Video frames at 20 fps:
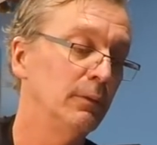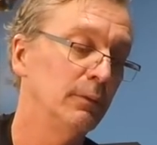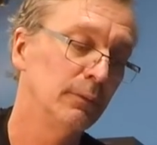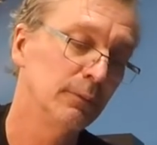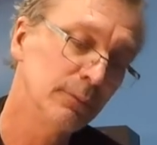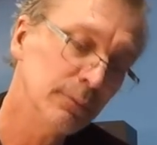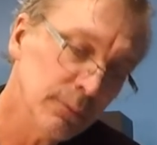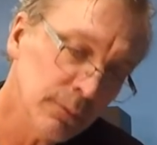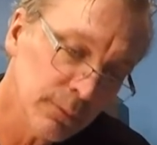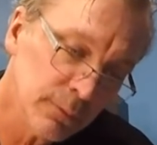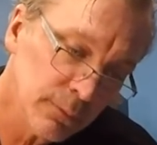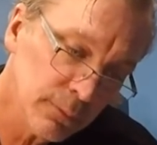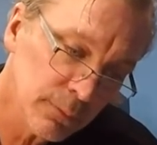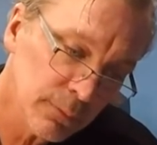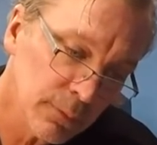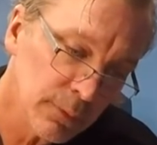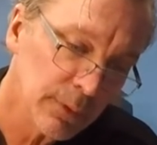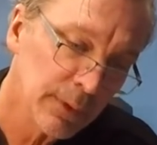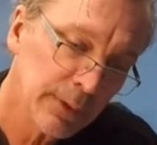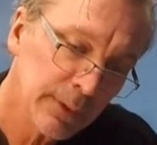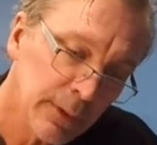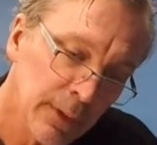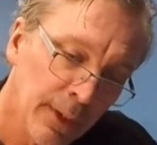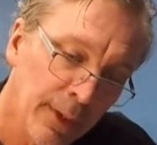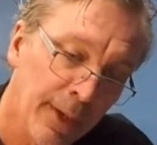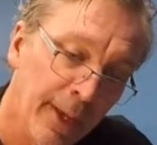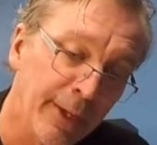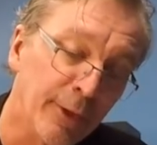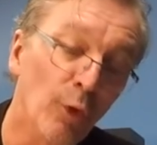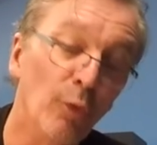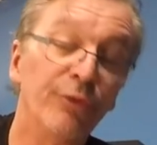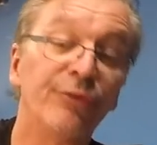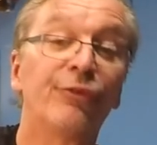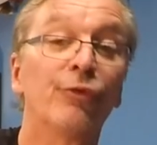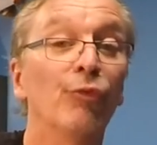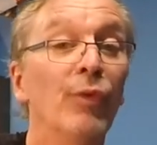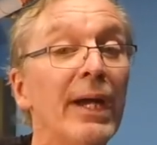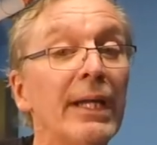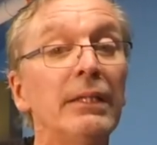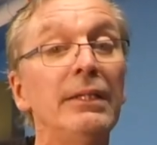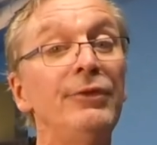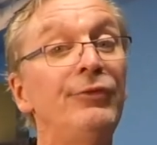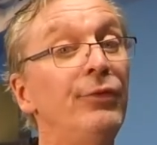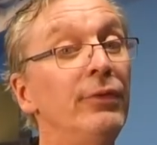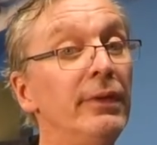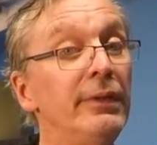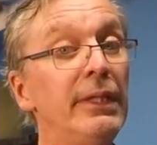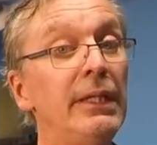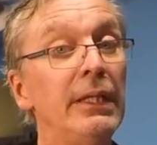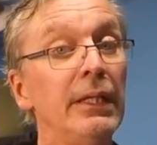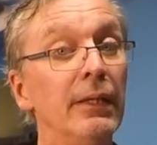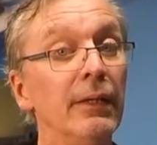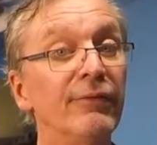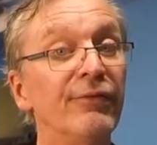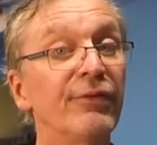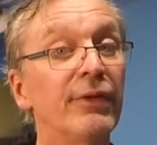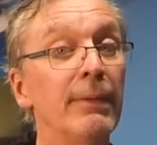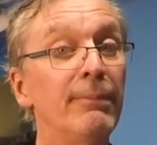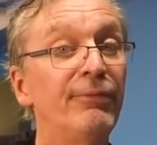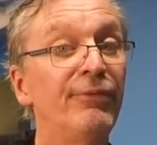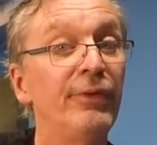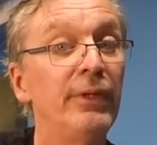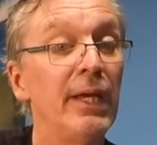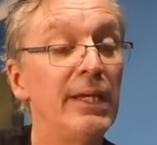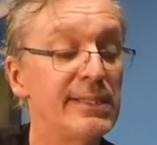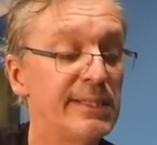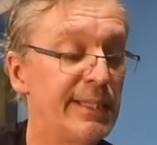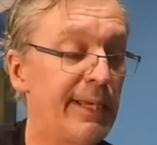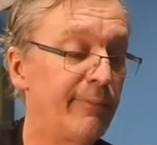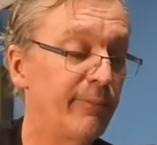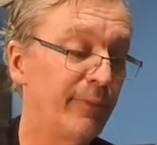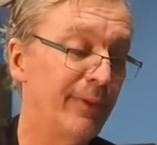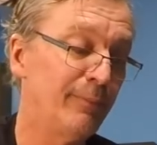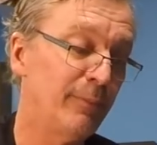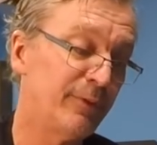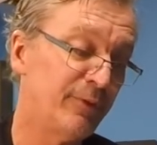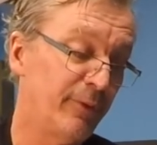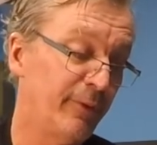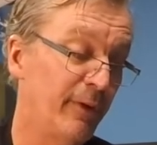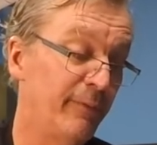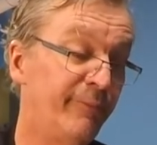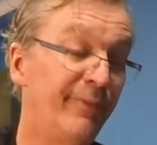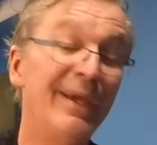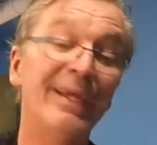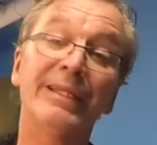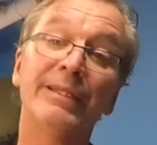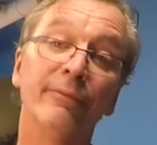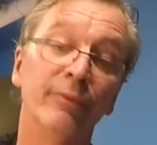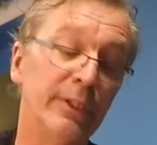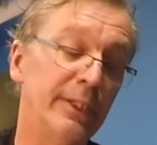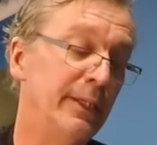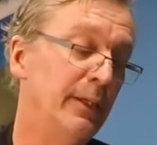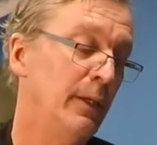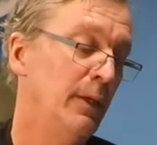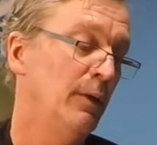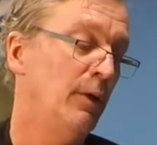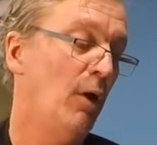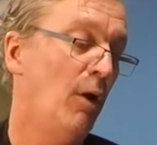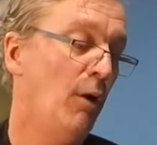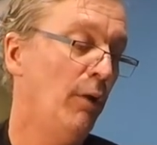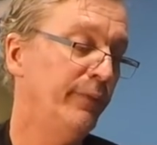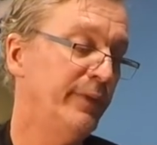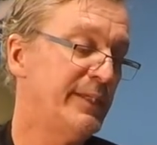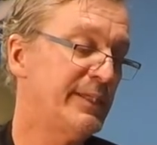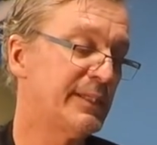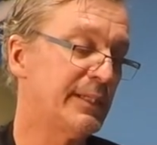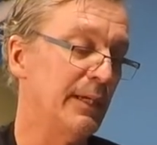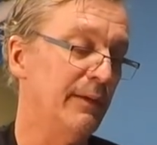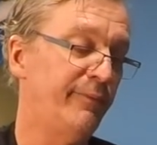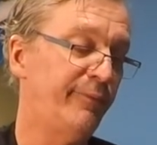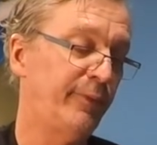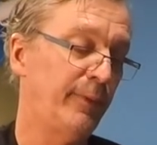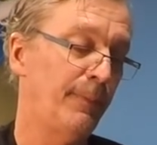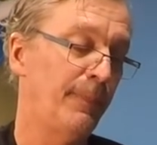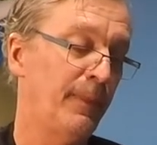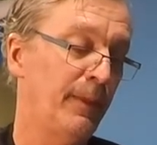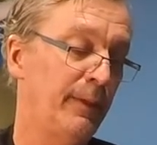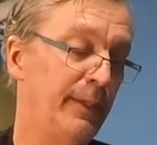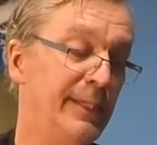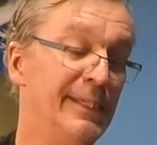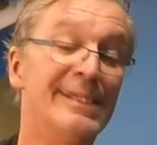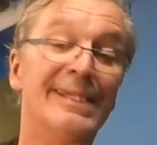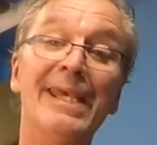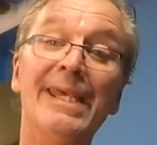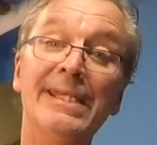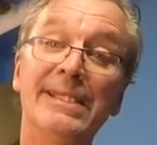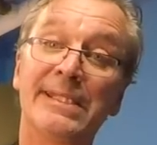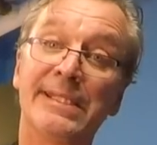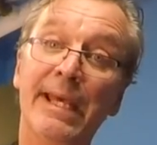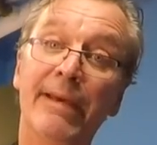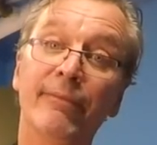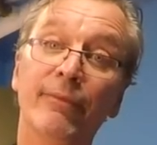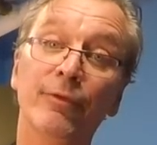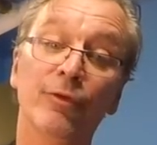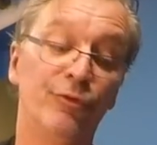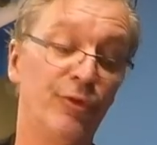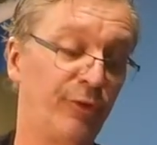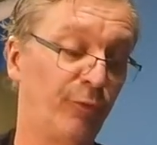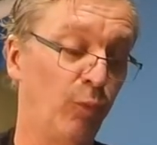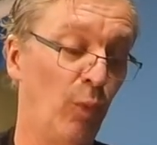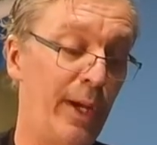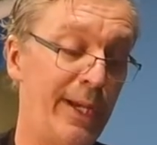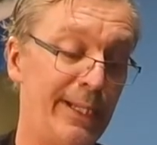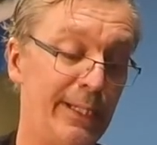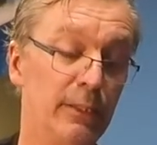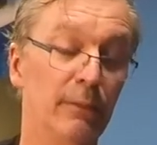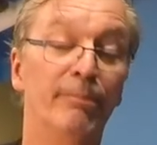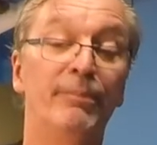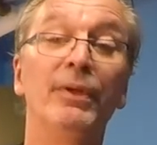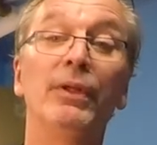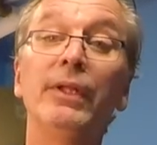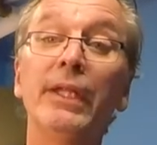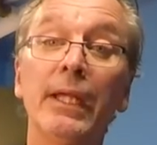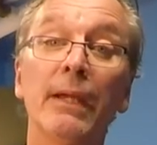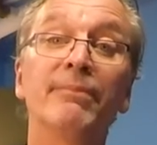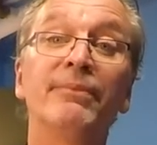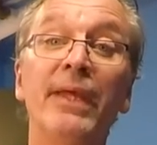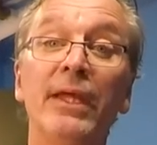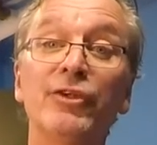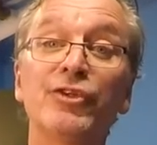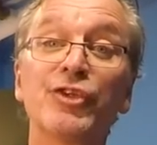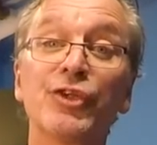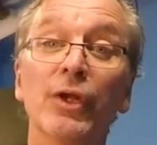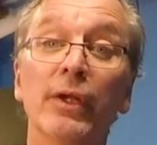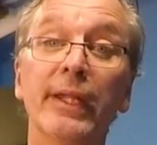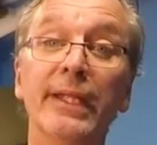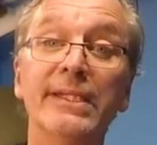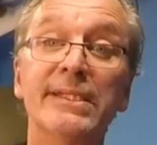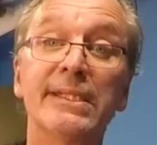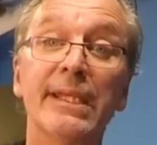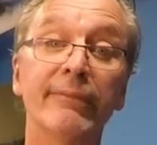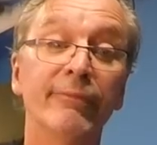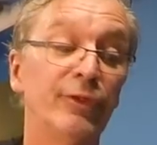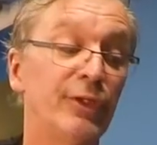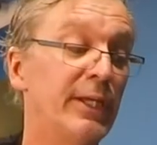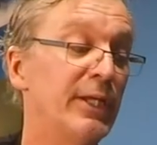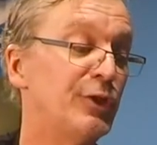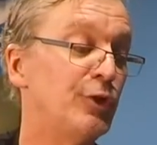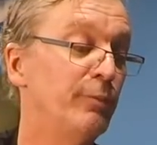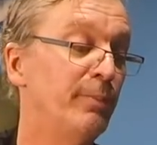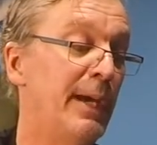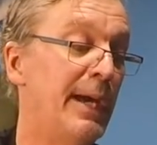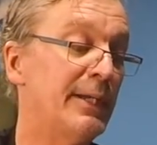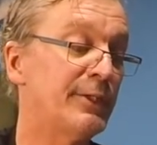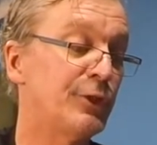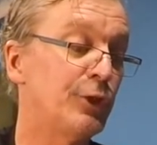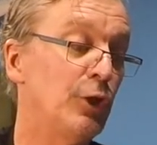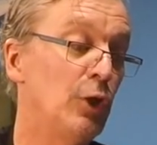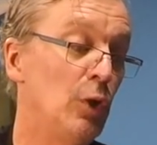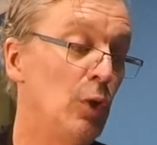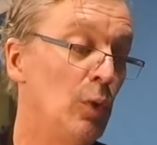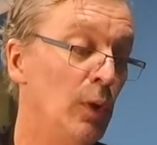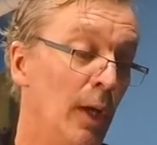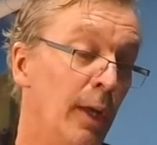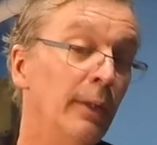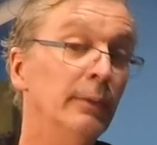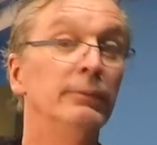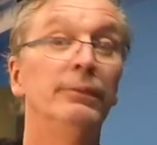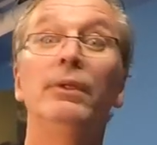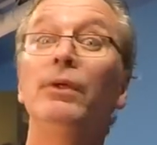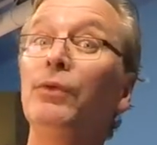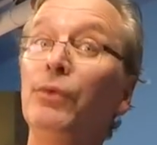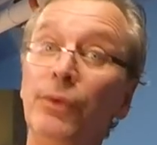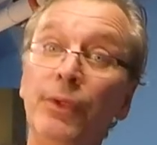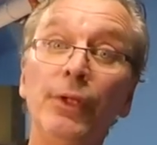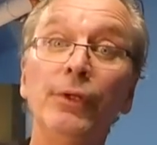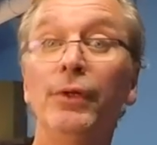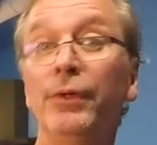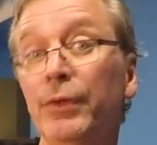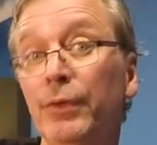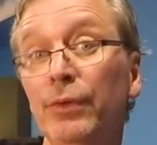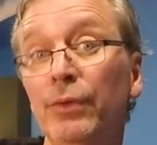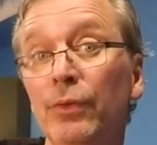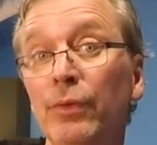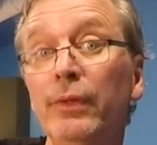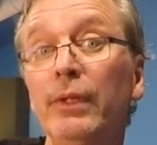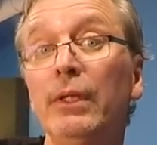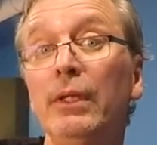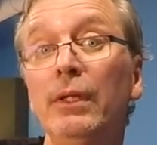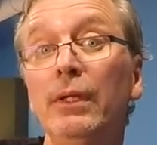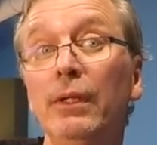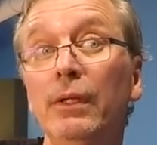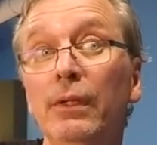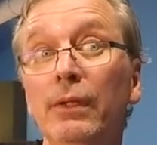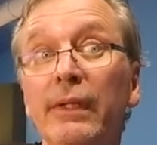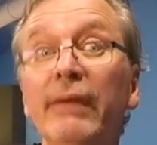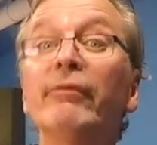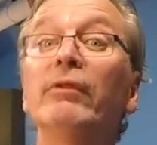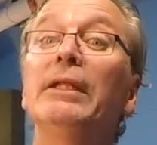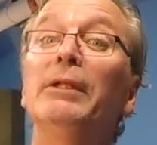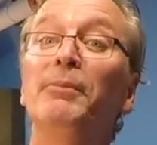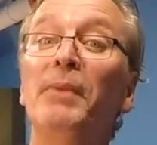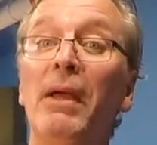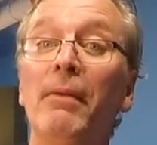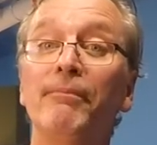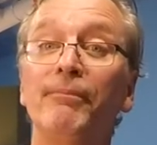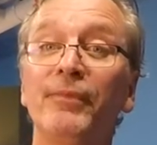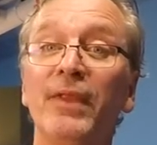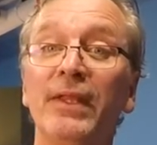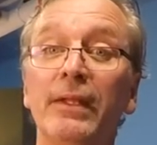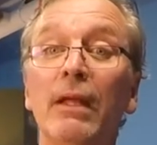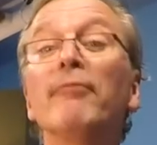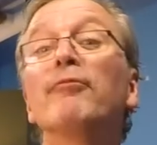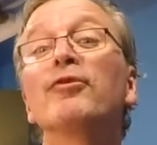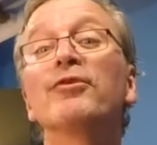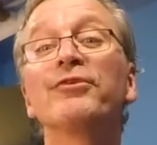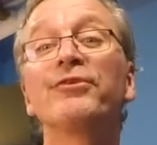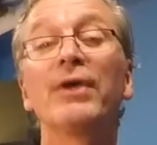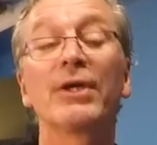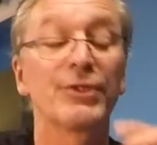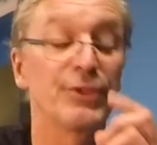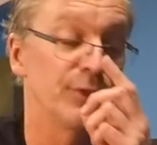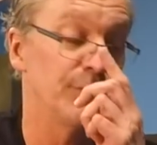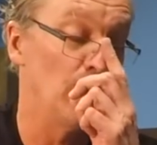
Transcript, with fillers: It goes directly to the D. It skips the A7. Effectively, all this stuff is A7. They're just waiting. They're building up tension on A7 to get you back to the give a little bit in that verse section.